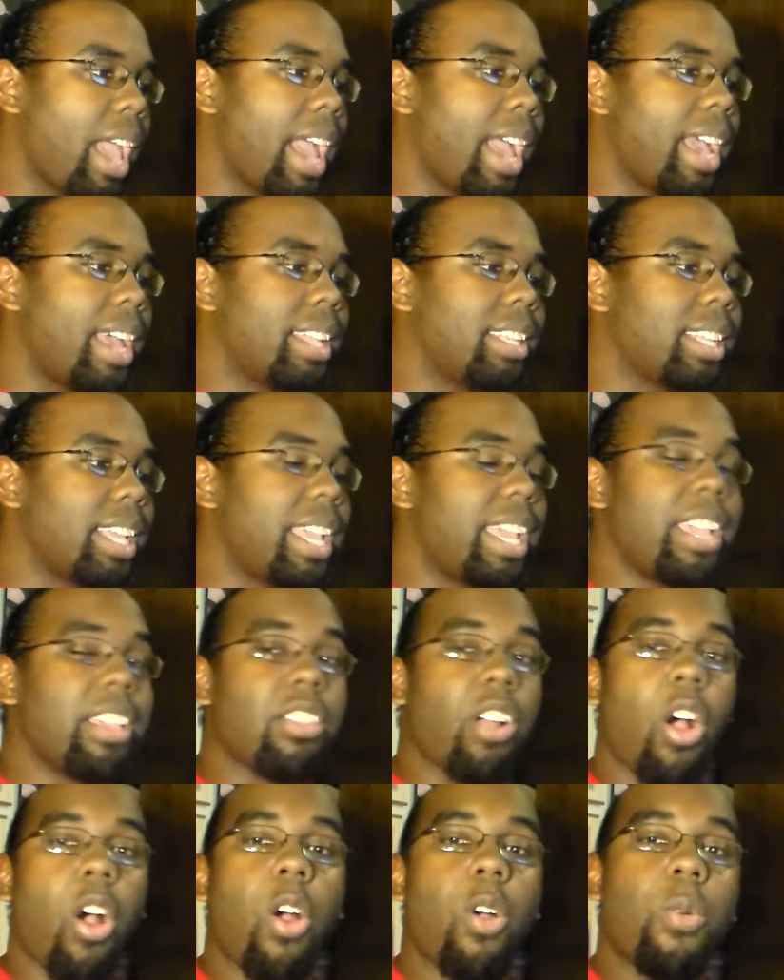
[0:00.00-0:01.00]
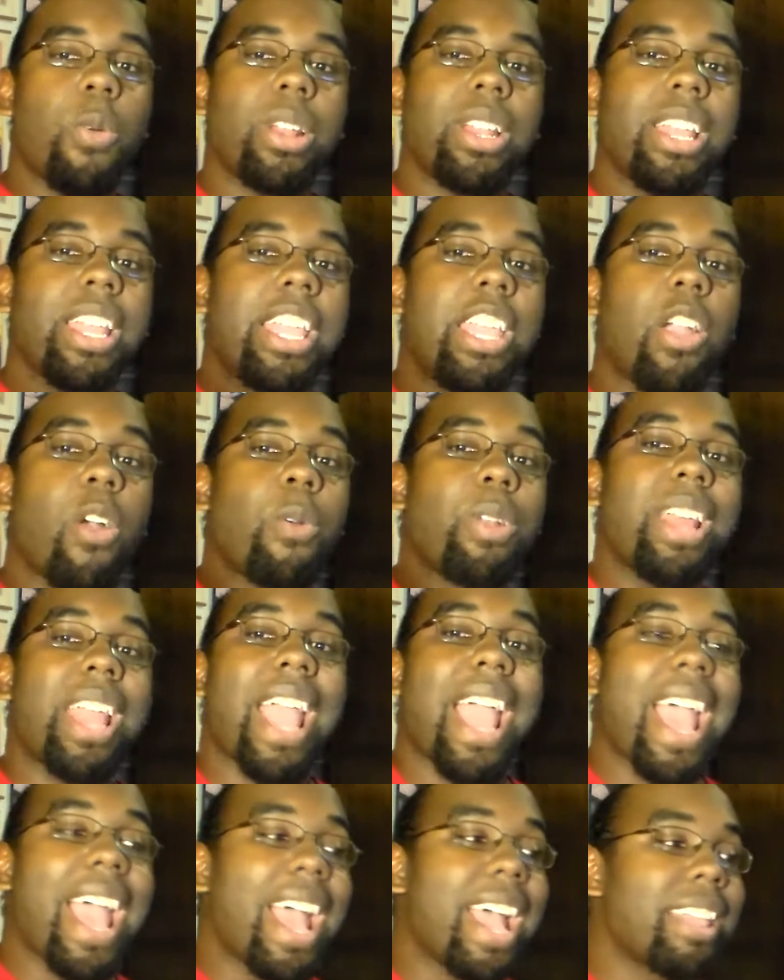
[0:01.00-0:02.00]
And he already
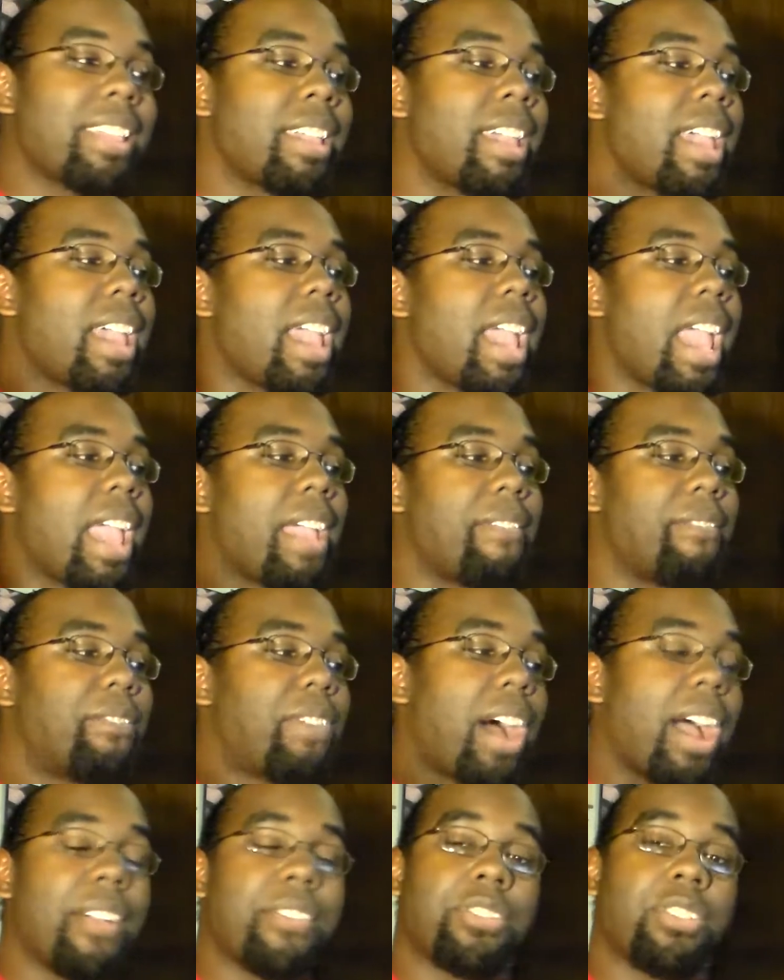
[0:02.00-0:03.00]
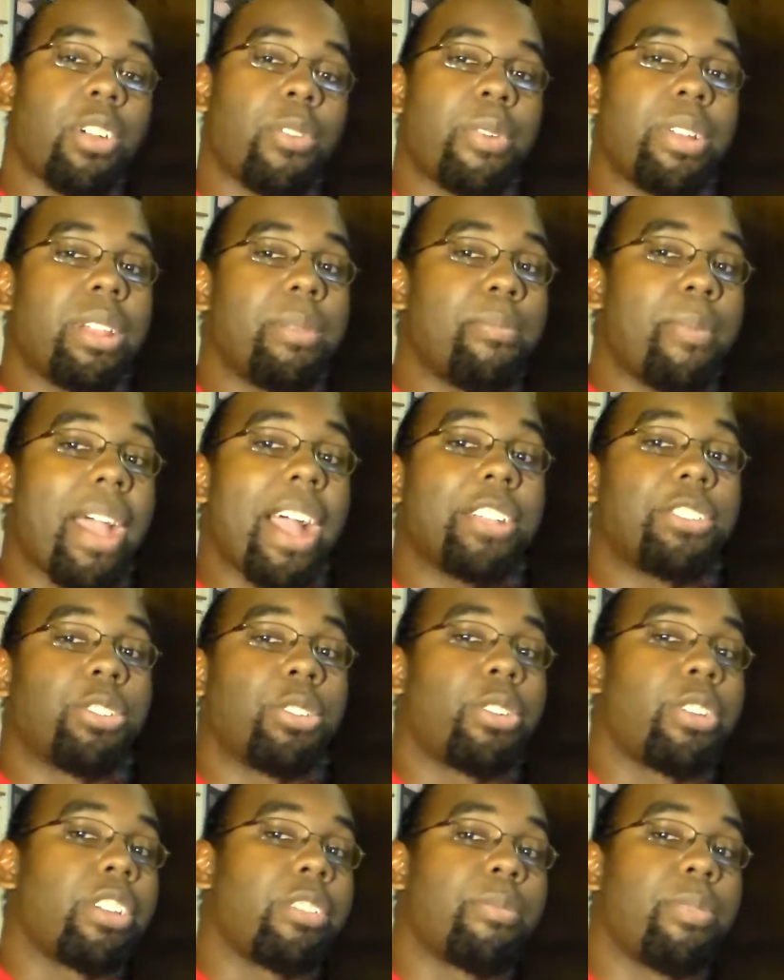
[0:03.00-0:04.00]
has a 5-star rated match
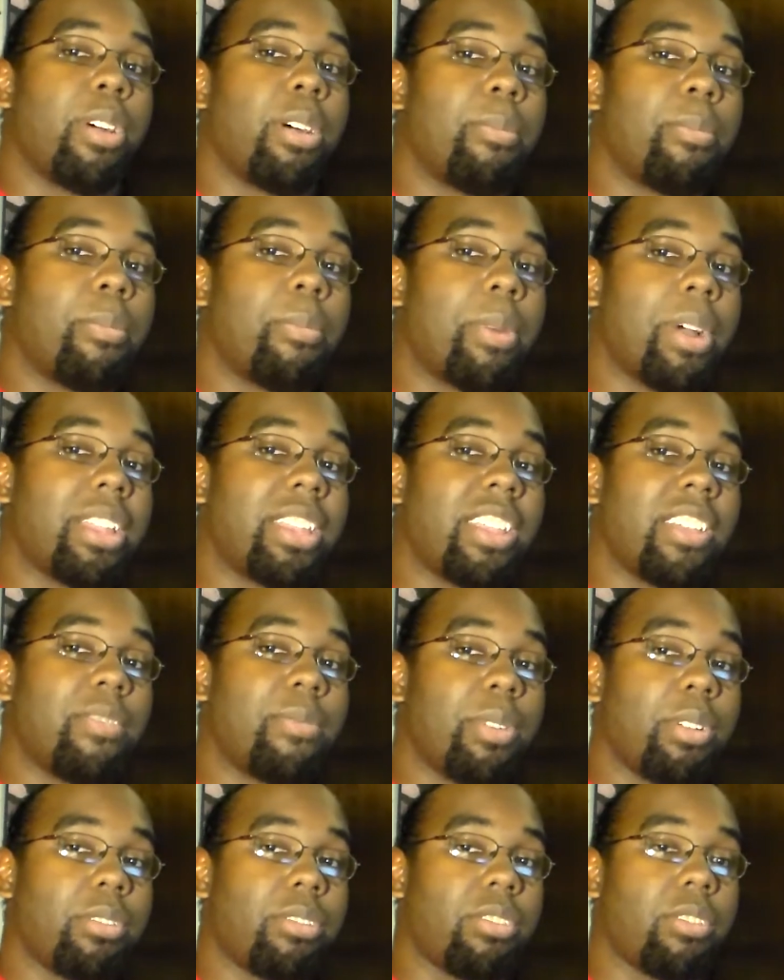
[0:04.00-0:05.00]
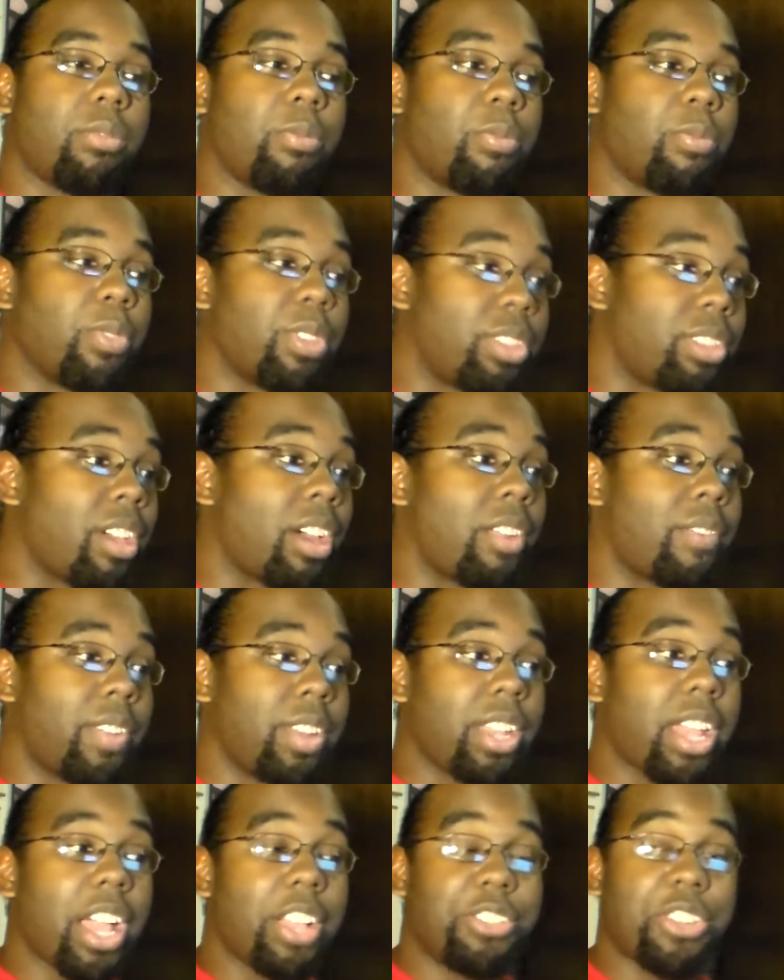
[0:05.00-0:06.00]
under his belt by Dave Meltzer with
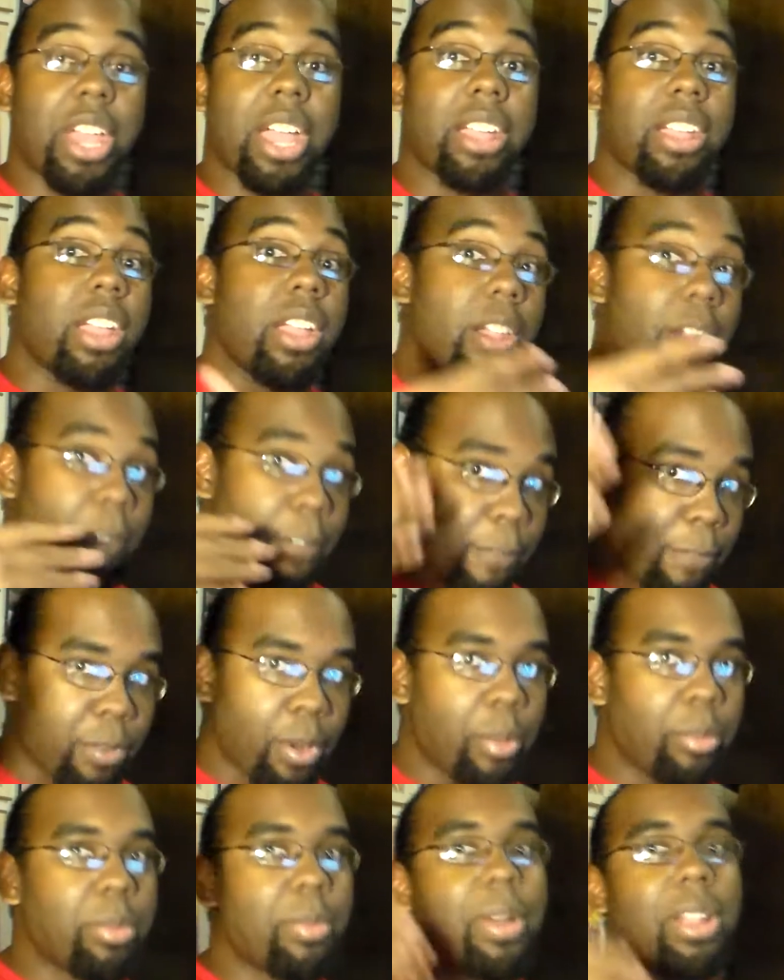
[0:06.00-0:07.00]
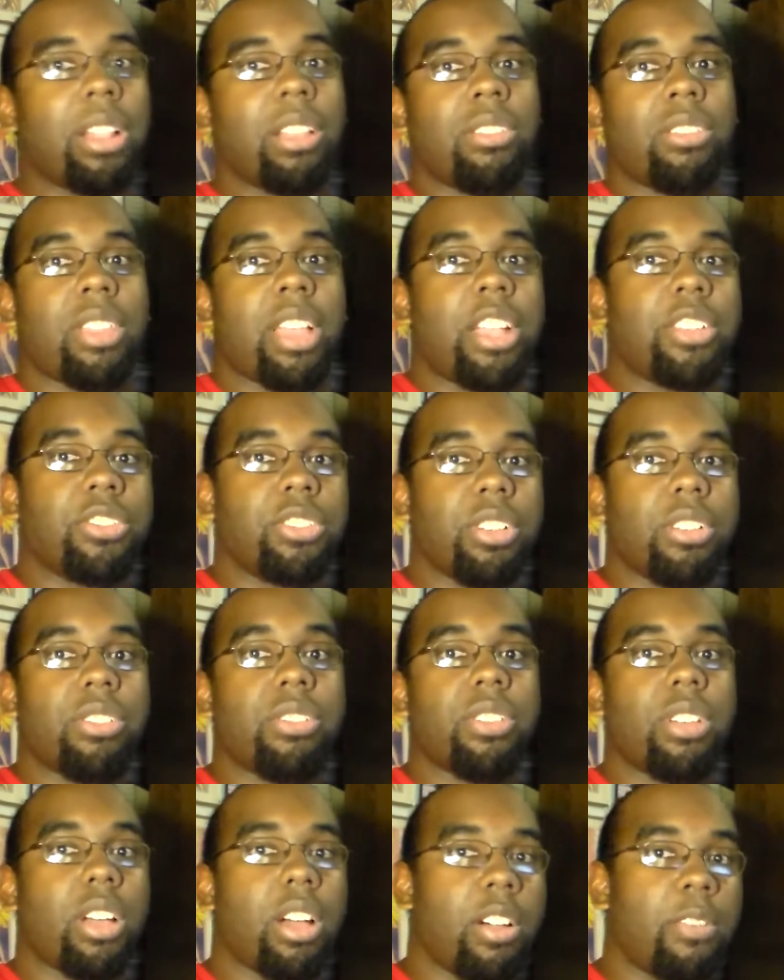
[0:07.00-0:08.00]
Donovan Dijak from the Battle of Los
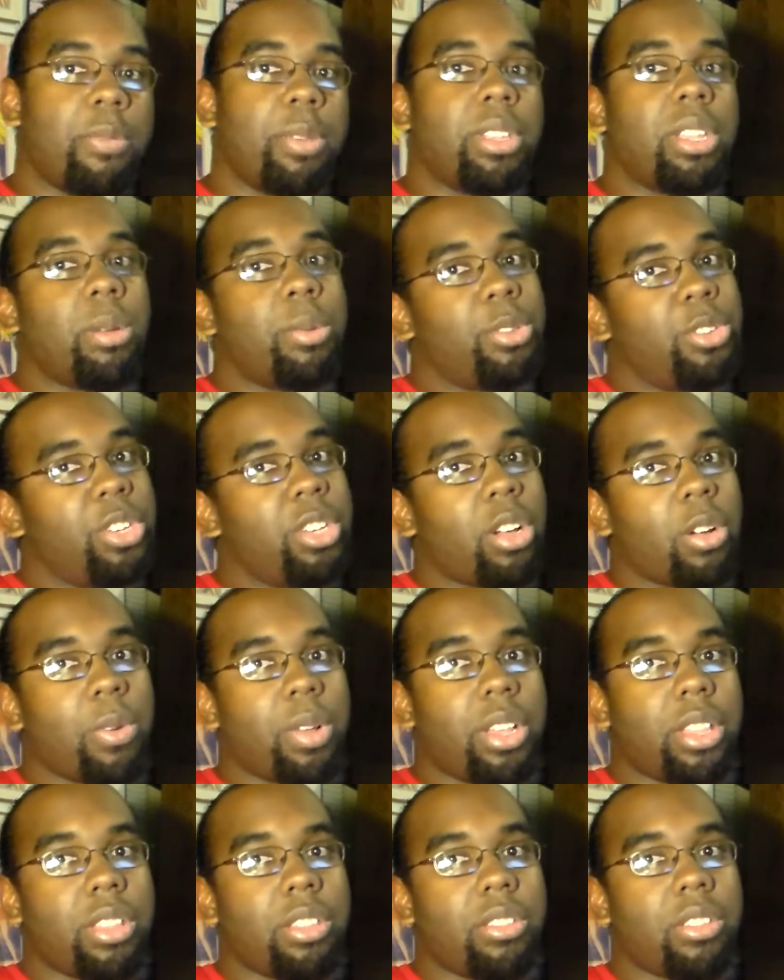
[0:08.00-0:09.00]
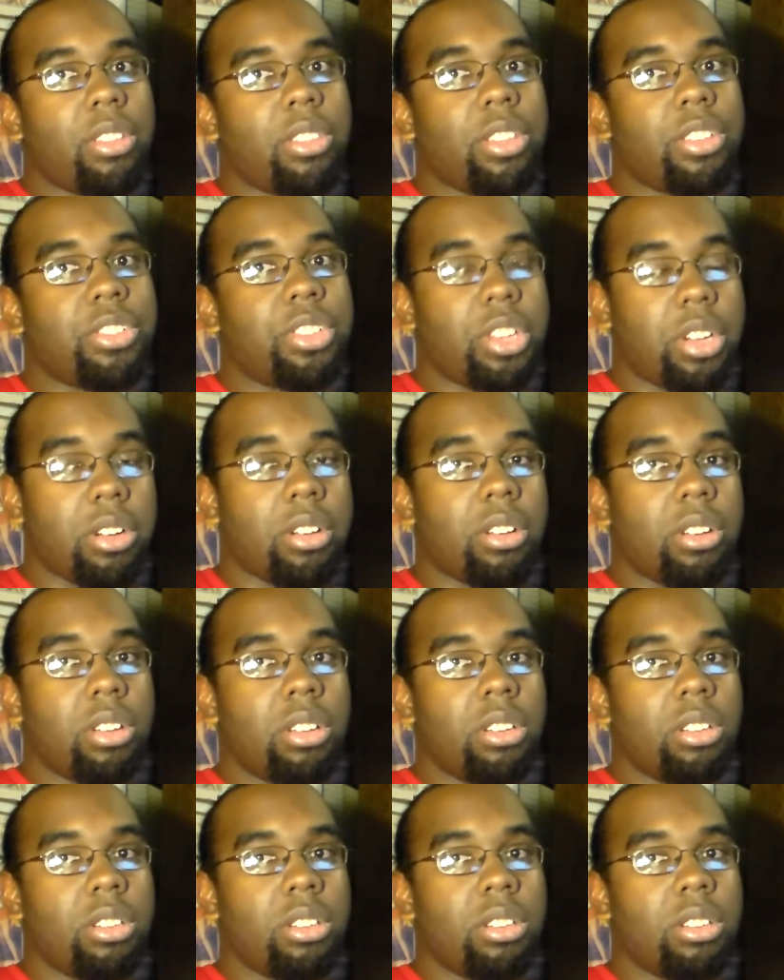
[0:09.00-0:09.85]
Angeles of PWG already this year.